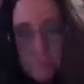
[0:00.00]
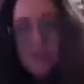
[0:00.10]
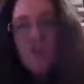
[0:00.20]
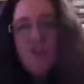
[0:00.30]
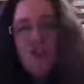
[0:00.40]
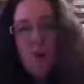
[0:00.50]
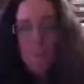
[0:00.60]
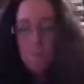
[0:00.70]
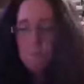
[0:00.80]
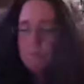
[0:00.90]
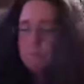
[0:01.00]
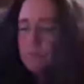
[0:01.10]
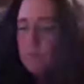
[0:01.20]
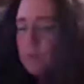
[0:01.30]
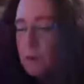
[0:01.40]
So,
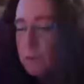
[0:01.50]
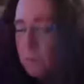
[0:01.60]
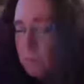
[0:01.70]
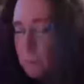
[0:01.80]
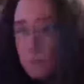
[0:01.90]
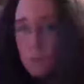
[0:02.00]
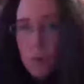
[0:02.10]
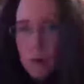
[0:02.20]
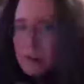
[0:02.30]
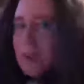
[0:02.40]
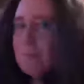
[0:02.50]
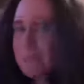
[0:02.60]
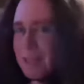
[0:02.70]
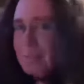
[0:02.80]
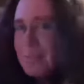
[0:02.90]
wait, I'm
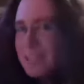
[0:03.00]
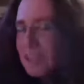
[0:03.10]
getting a